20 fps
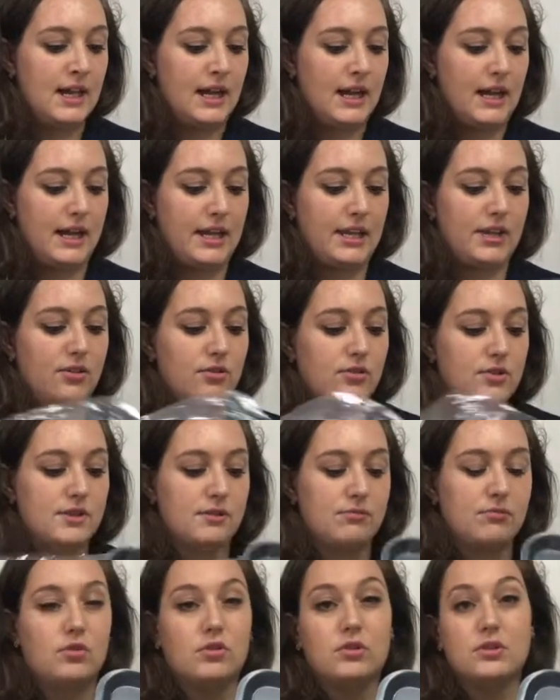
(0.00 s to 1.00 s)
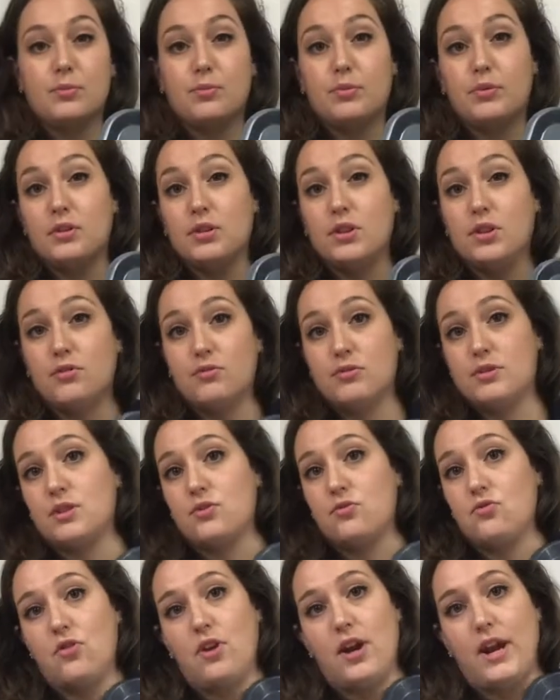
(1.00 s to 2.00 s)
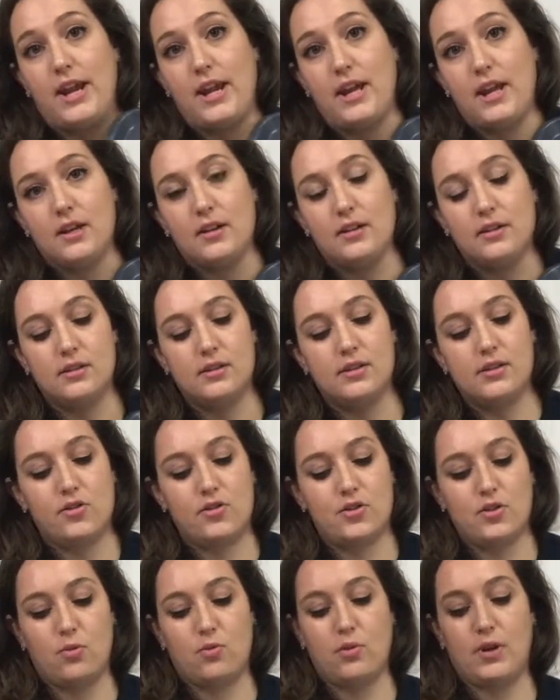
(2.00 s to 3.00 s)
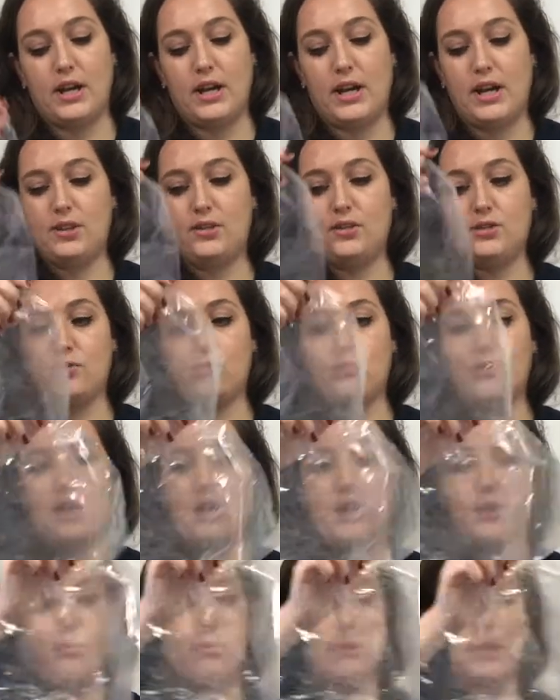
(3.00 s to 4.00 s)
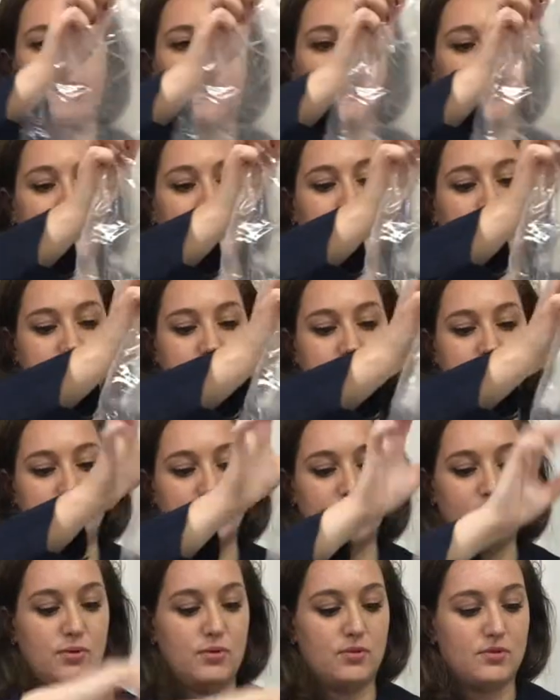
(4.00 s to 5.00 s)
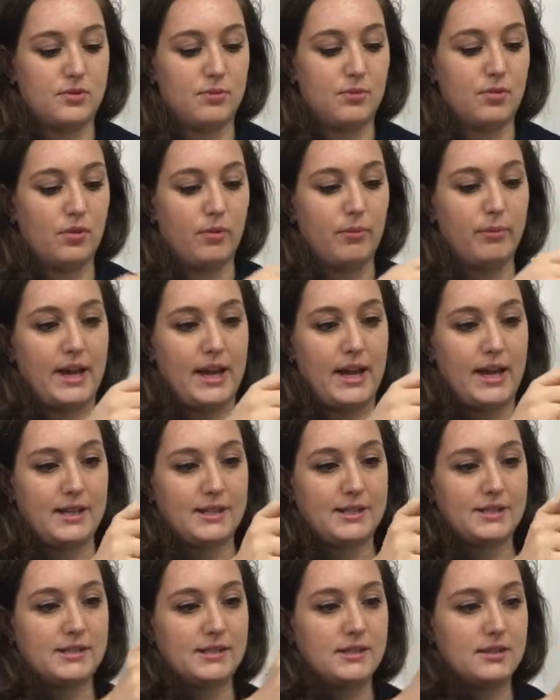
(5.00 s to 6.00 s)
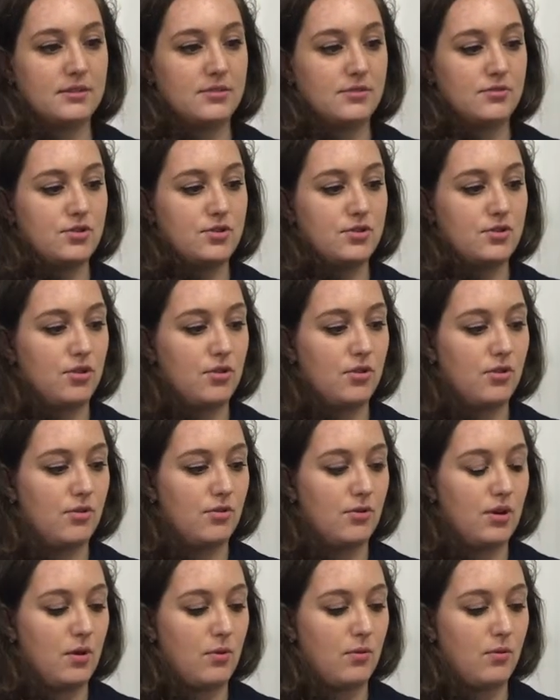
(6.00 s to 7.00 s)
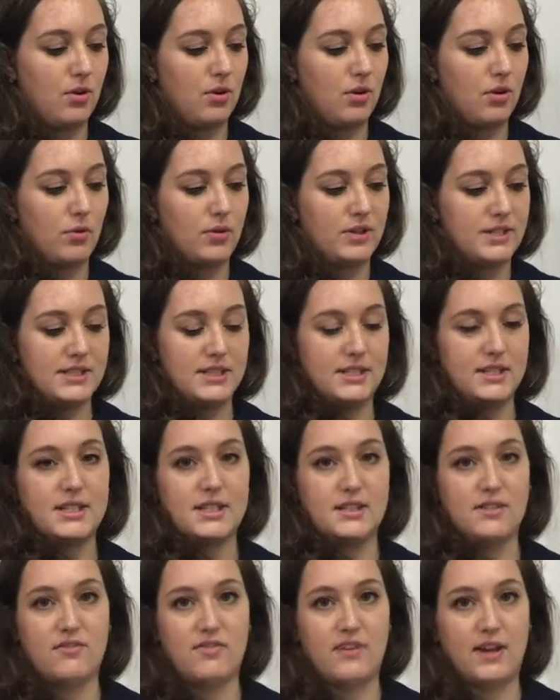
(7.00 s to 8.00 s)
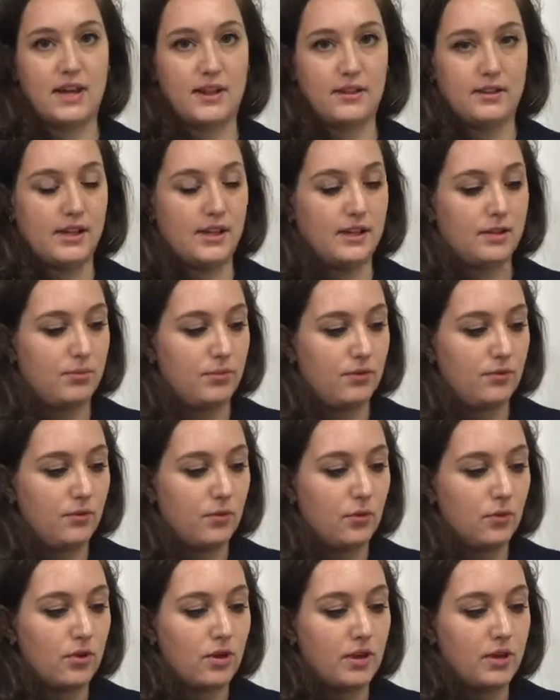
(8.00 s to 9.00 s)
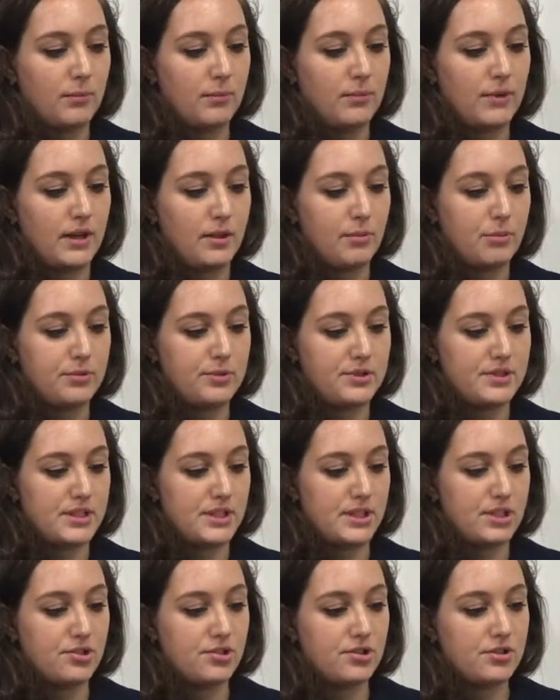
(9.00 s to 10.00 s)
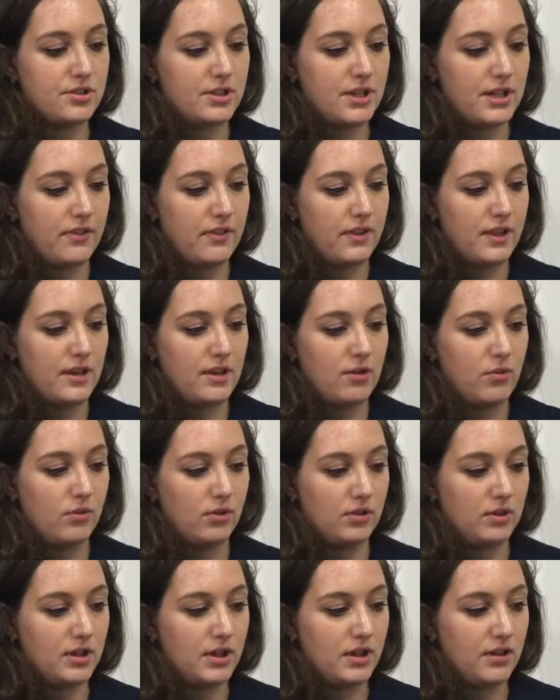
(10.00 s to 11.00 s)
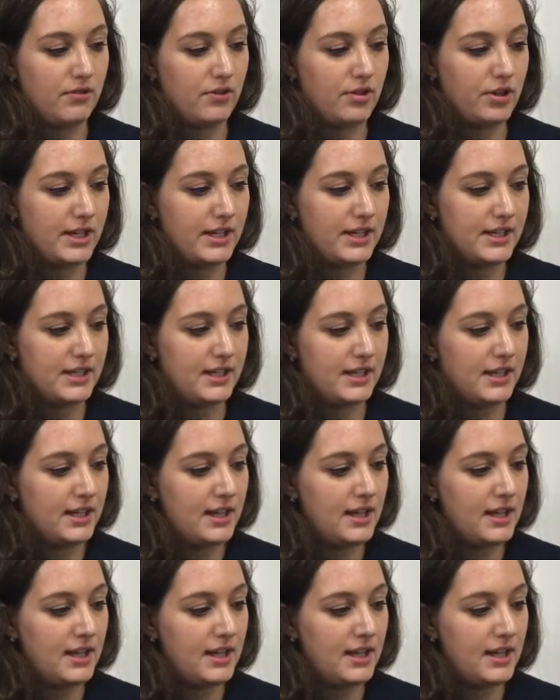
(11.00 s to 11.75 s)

I use a multiple use tray. So what I do, I buy this disposable bags. So I will always disinfect that before my procedure, and then I will cover it